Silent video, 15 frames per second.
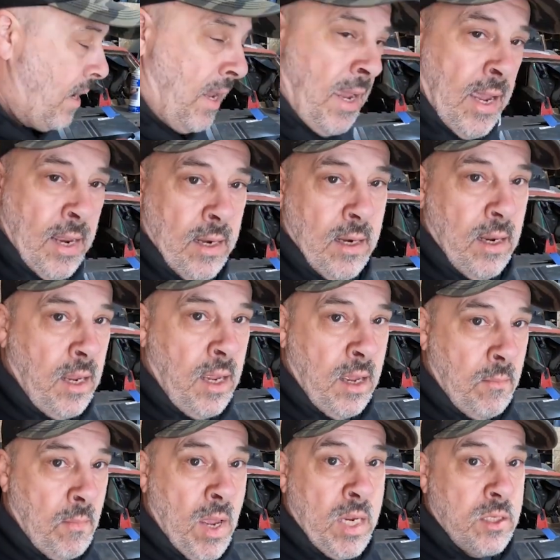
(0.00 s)
And
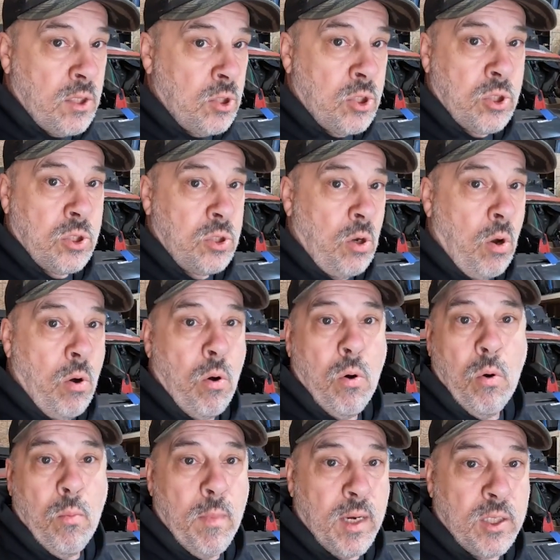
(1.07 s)
it makes it
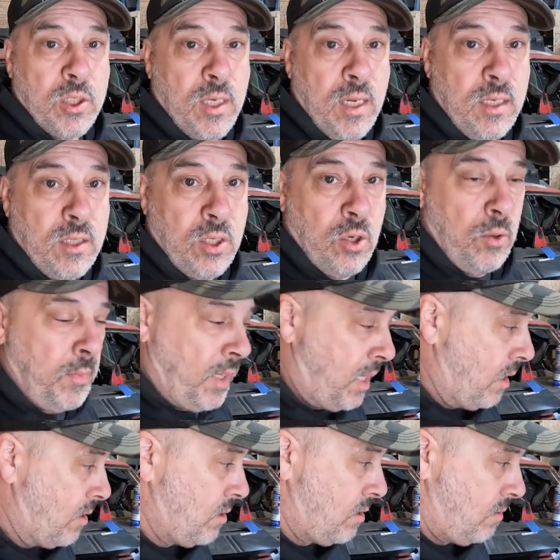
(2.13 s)
so much easier
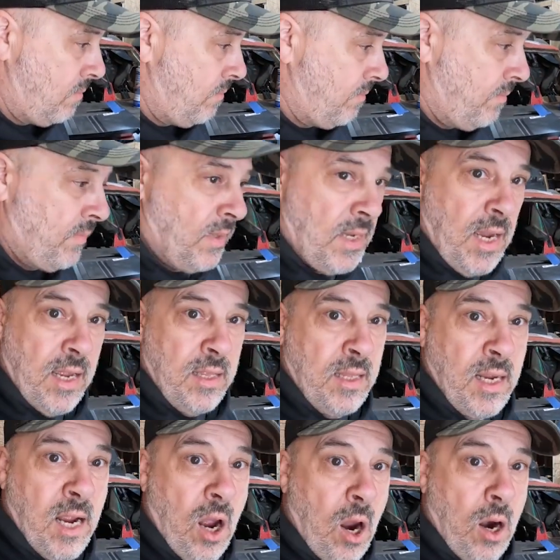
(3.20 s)
because
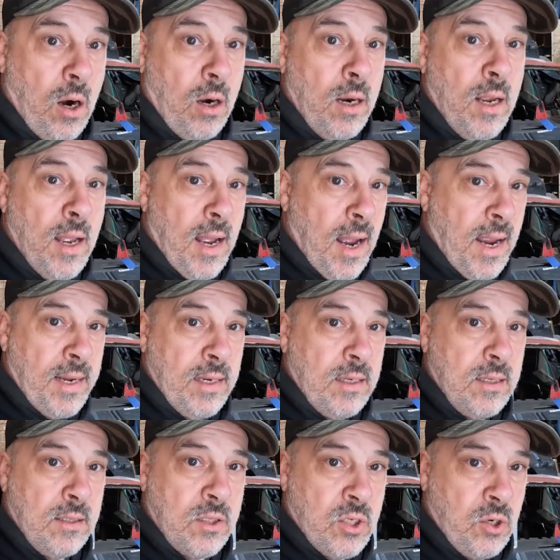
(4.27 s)
the car, I can
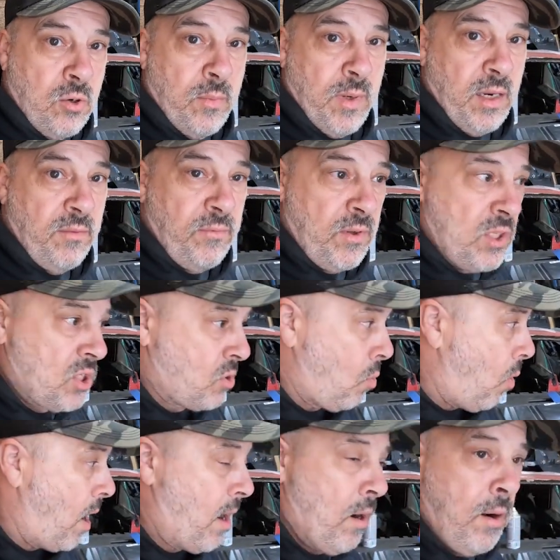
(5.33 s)
determine if it's
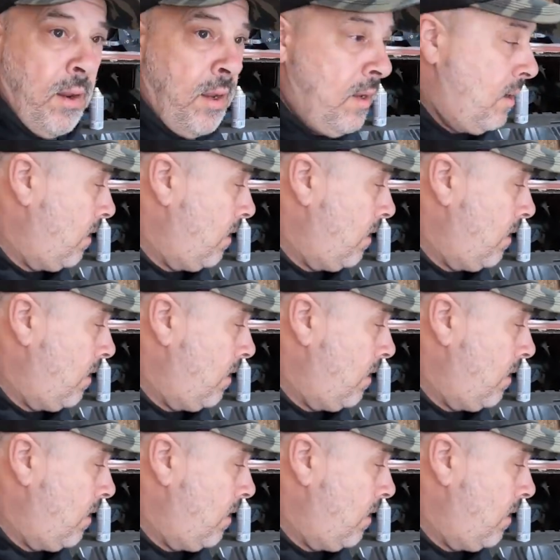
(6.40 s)
square.